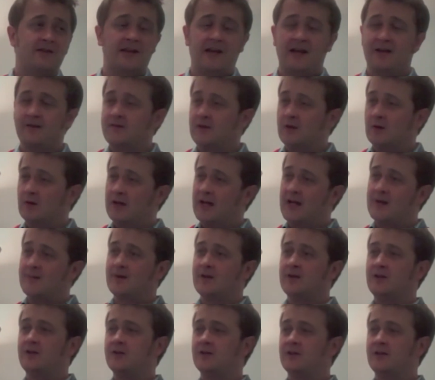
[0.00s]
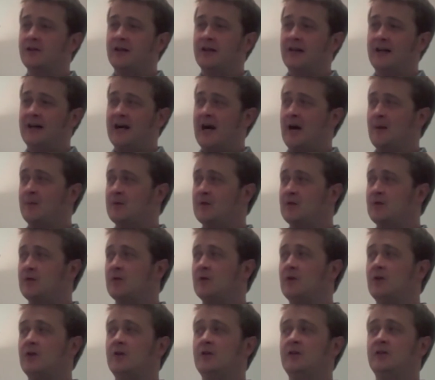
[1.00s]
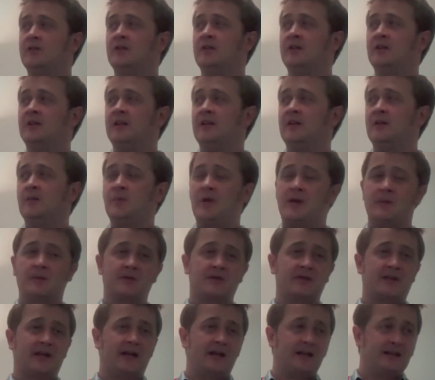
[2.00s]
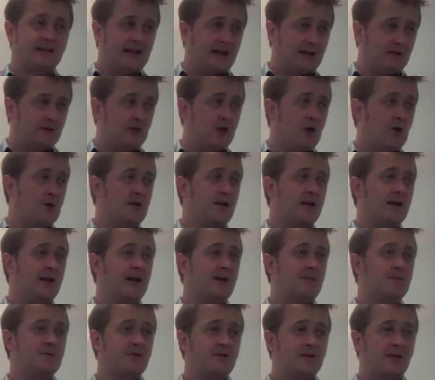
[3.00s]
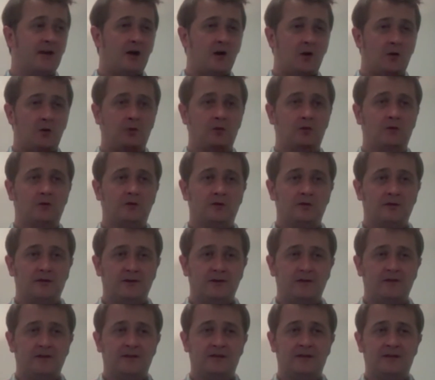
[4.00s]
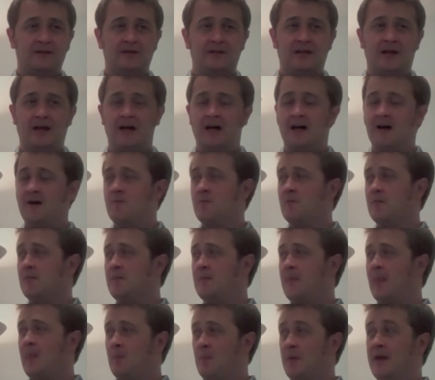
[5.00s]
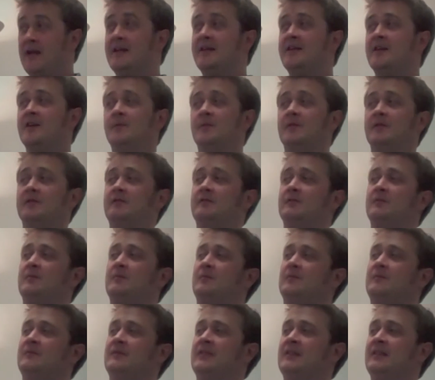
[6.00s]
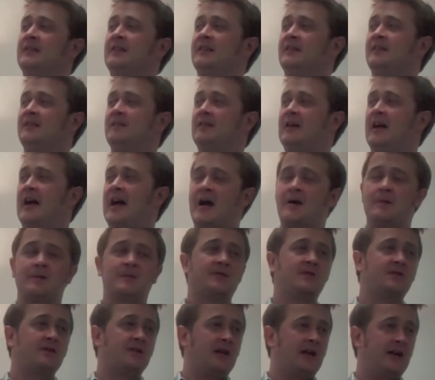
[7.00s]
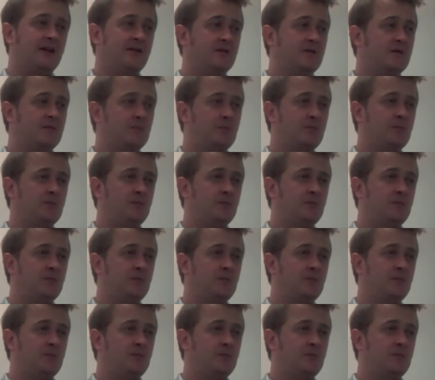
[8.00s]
the iPhone came along, App Store, people started downloading apps, the whole medium of apps and